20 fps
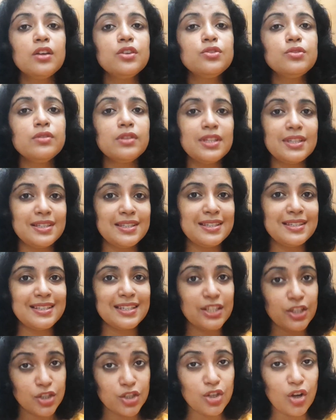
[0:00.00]
So this is
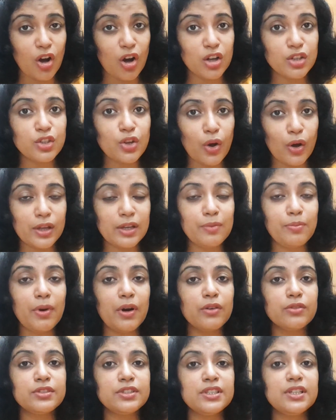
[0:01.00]
in short all
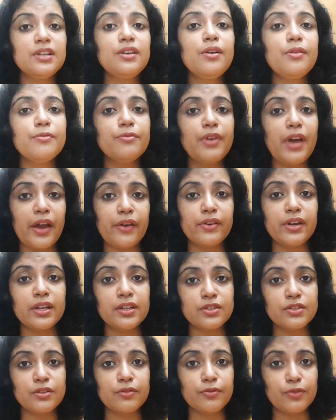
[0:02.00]
about the
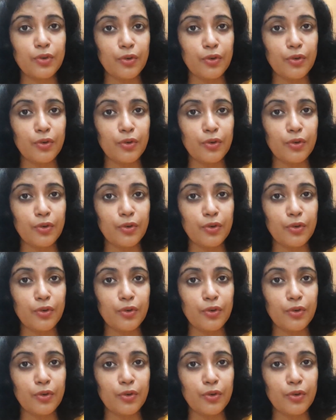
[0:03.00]
variants of